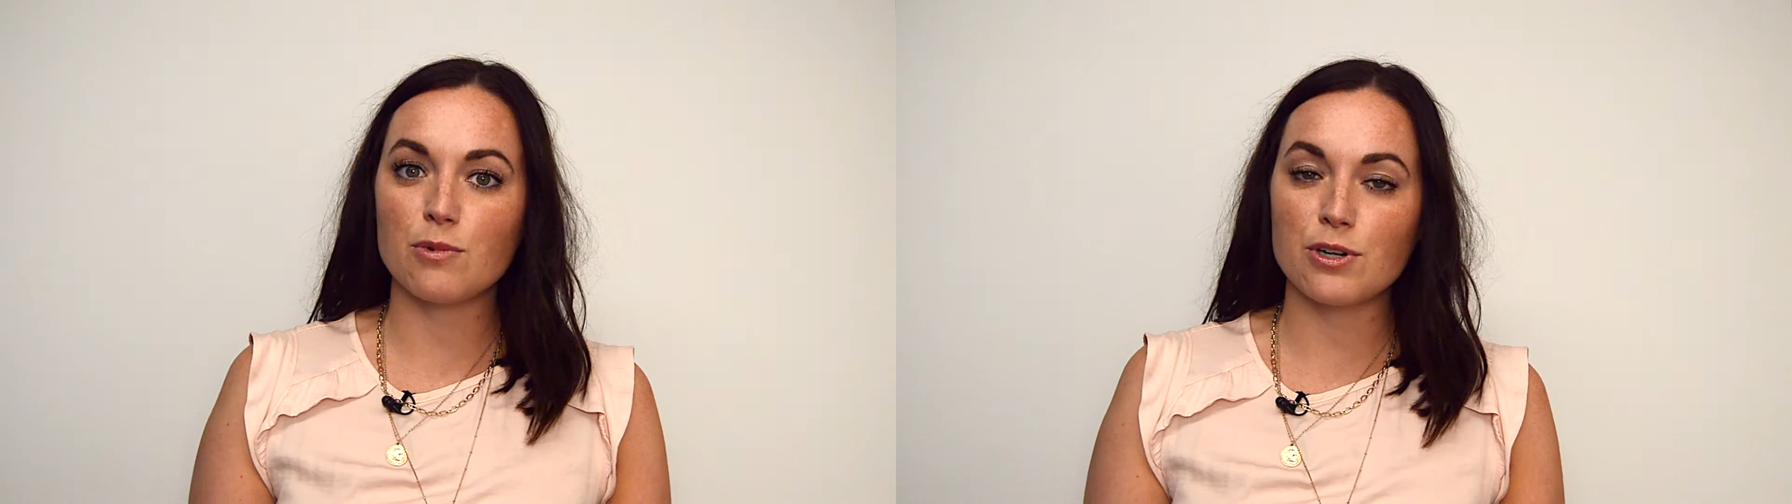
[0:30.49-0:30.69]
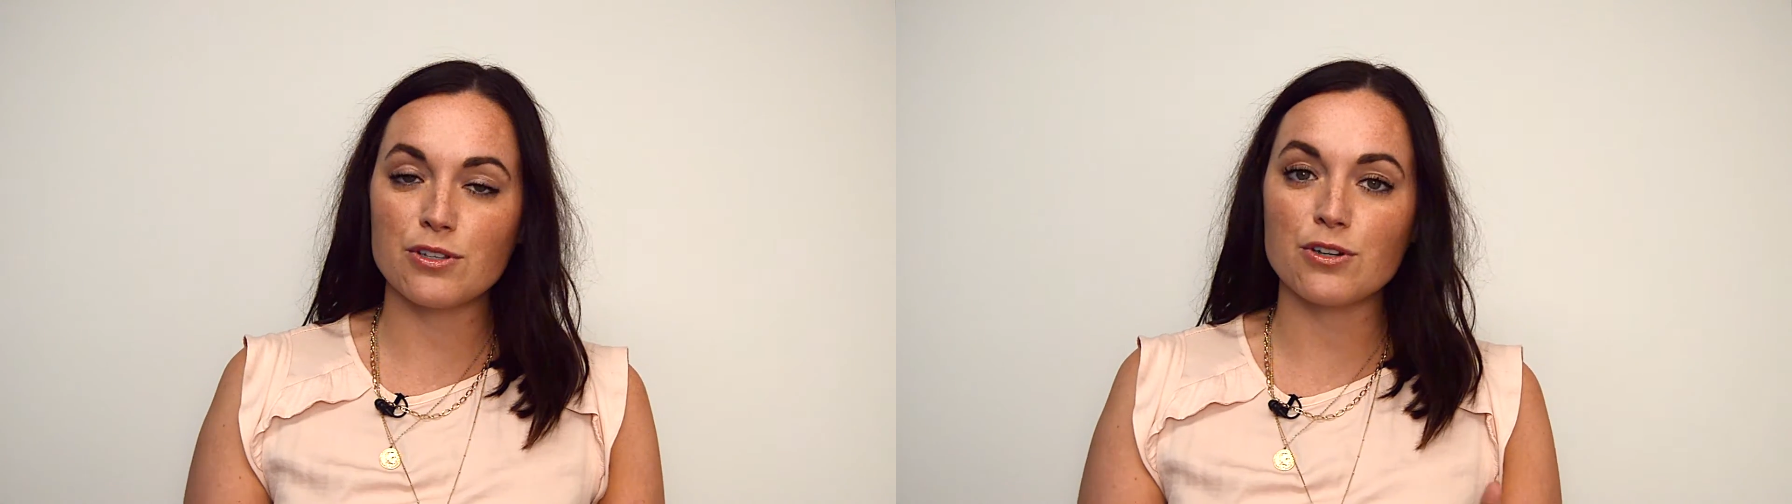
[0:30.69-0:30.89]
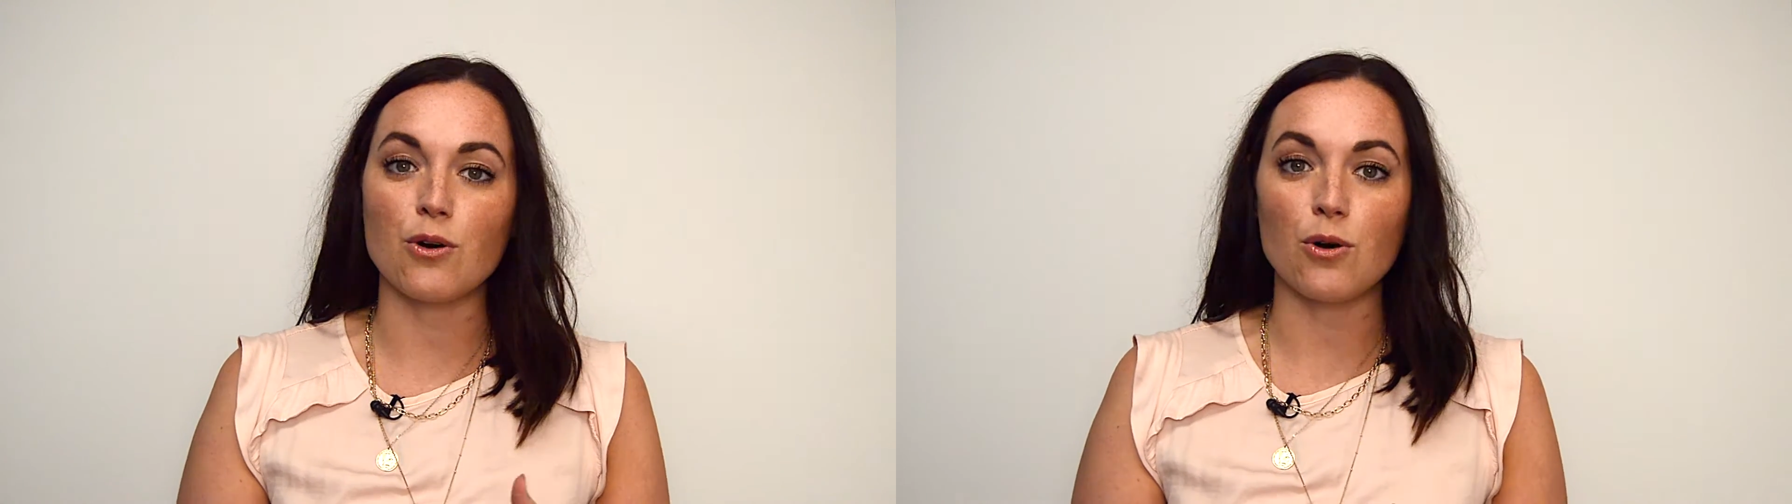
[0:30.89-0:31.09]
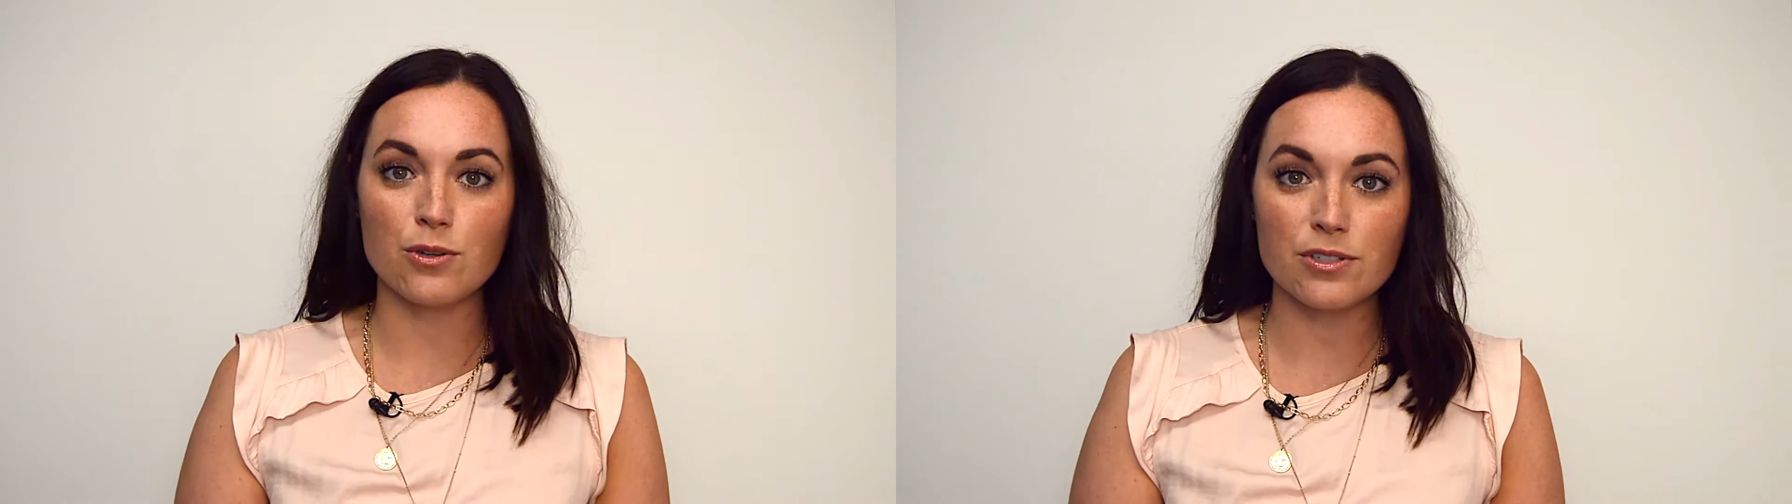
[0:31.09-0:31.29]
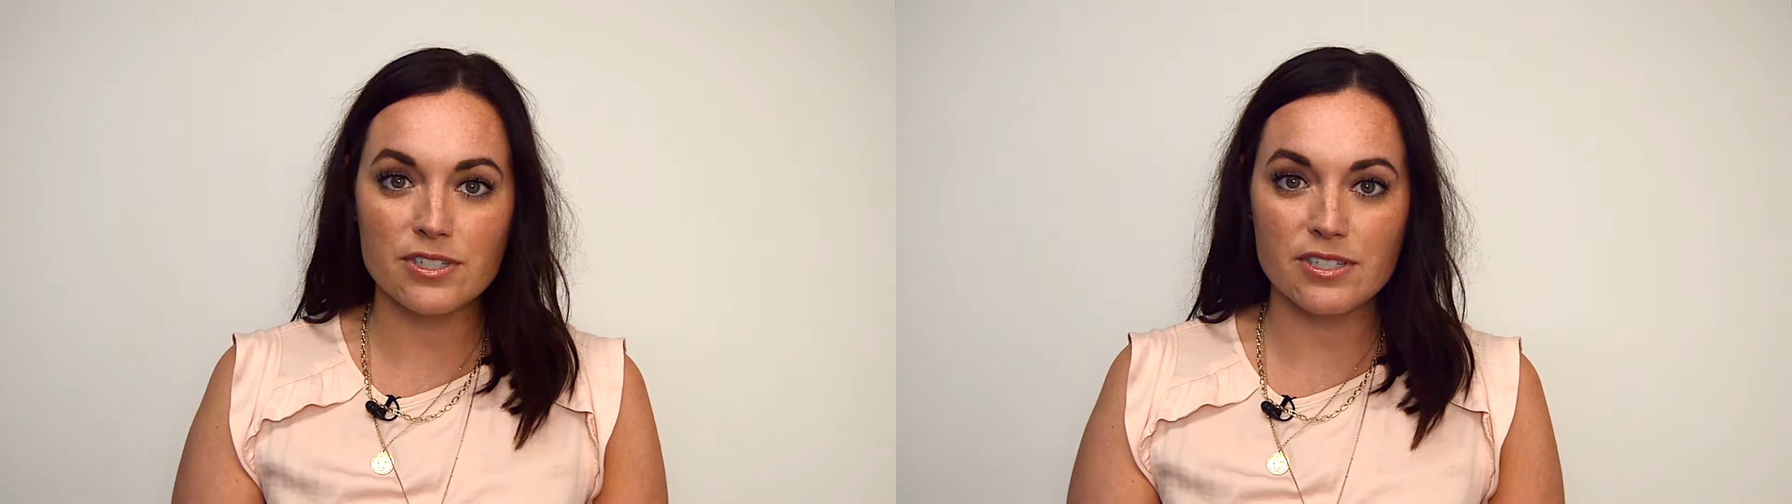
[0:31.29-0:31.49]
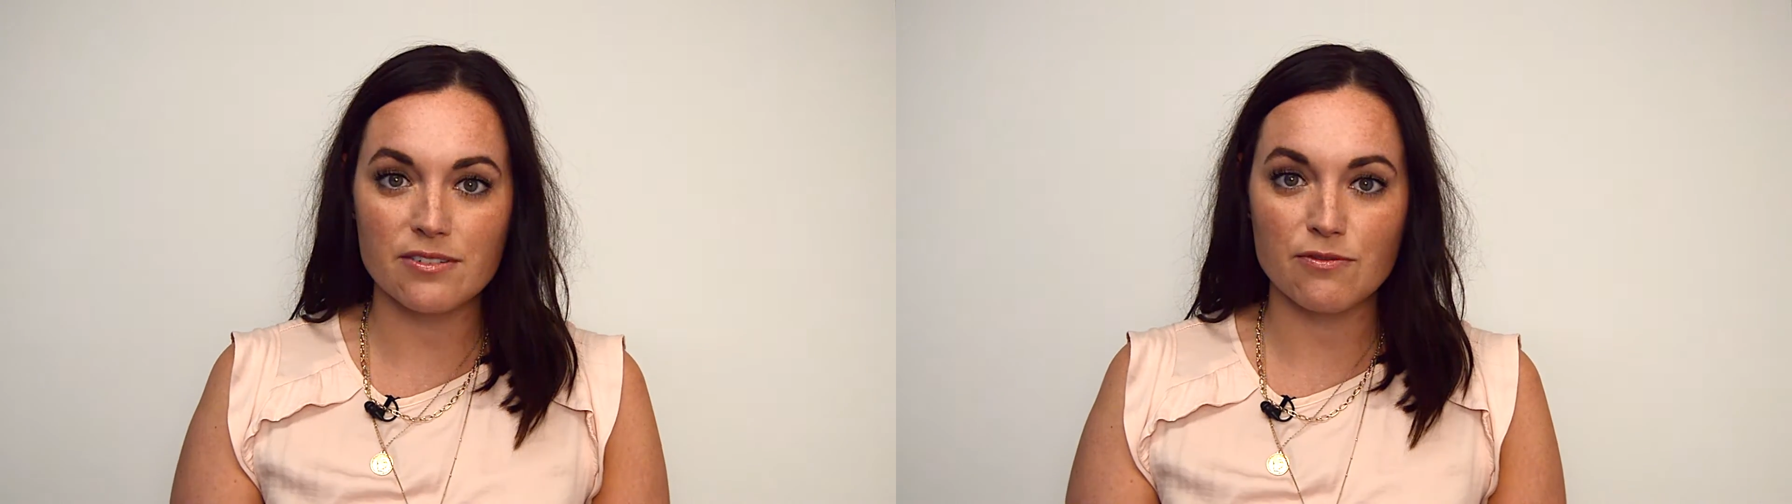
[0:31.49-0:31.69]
what are the goals